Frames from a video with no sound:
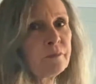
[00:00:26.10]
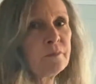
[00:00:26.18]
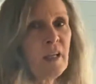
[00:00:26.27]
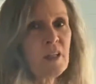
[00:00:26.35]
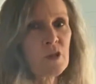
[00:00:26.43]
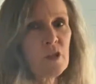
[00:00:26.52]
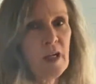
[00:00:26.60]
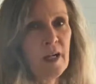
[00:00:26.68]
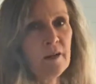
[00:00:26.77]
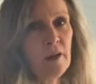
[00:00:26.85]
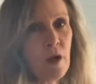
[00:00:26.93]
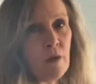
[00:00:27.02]
That's right.
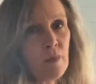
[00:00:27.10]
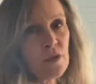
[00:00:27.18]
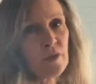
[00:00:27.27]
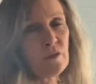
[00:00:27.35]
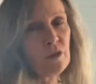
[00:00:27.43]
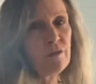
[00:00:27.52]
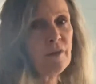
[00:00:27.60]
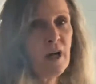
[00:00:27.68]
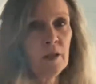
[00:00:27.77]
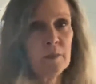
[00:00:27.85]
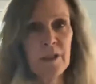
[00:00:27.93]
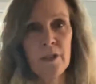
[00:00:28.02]
Those of you who
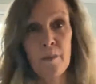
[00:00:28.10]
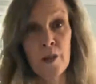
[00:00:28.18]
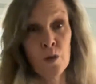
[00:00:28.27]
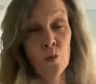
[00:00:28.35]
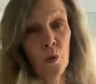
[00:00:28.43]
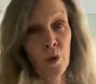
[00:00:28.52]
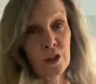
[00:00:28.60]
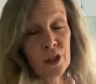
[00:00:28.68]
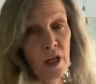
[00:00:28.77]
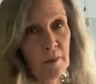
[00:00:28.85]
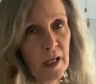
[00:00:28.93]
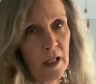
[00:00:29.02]
follow me know about the 1
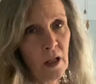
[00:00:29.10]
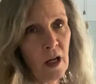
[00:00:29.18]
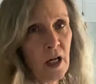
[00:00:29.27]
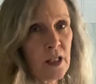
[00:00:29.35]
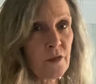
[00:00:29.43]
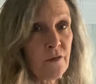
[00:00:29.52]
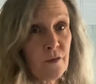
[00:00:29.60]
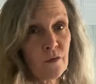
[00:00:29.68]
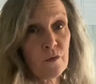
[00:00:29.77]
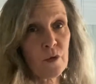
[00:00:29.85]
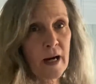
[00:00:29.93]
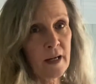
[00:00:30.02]
job I lost for
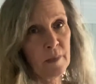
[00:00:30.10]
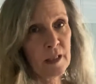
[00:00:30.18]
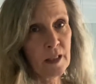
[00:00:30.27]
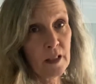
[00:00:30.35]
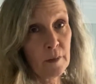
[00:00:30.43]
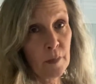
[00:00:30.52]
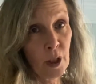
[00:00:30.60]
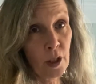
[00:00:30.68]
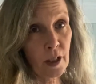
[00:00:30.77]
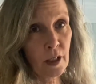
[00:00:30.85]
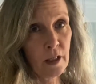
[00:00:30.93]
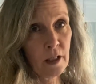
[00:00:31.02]
recommending the
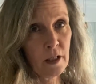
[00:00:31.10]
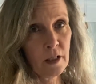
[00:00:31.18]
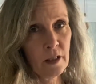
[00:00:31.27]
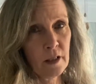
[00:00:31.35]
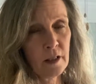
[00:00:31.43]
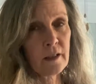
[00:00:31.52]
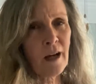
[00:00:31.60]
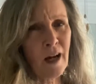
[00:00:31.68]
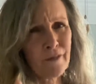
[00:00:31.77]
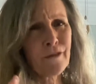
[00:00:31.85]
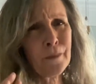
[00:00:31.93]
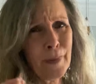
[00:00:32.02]
book.
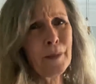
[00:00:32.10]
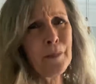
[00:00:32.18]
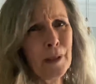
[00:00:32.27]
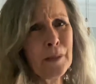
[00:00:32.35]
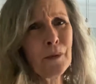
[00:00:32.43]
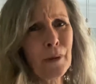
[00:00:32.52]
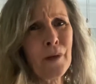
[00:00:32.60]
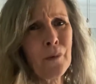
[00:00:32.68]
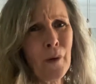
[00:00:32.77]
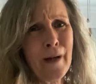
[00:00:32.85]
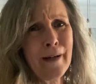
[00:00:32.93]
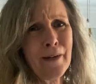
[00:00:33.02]
God forbid people get
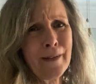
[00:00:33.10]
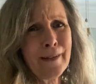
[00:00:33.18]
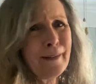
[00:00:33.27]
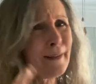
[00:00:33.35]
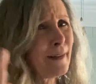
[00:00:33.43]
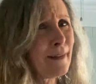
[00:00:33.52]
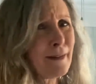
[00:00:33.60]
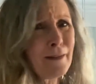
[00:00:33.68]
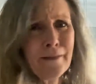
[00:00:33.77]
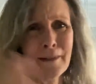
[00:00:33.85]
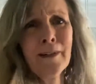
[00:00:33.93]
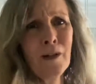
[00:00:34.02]
well.
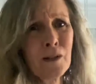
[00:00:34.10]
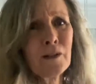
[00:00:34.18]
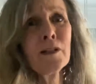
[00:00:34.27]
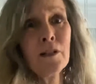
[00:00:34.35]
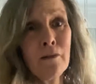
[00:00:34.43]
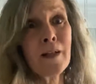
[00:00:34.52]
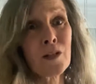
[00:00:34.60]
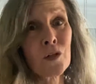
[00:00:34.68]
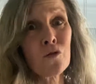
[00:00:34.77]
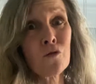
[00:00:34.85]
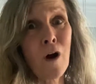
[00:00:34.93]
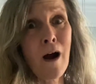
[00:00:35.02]
That's a
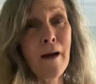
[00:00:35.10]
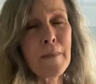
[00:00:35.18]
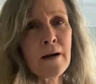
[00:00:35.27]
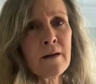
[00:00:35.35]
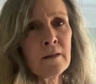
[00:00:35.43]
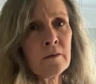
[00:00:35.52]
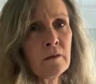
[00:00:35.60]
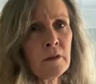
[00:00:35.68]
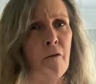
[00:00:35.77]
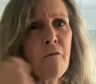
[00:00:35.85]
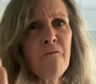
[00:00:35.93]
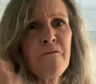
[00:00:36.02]
crime.
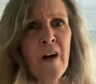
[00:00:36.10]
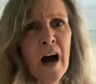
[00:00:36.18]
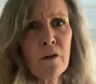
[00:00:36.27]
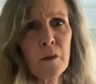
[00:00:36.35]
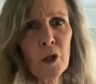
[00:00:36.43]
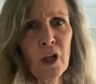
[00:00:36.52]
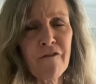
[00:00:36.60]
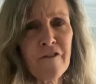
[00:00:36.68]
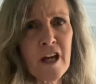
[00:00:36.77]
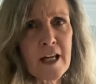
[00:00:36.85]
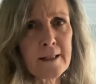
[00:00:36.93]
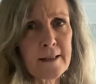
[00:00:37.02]
Fireable
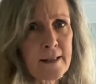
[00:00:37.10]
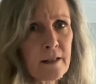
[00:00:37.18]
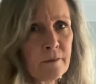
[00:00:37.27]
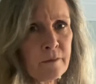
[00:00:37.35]
offense.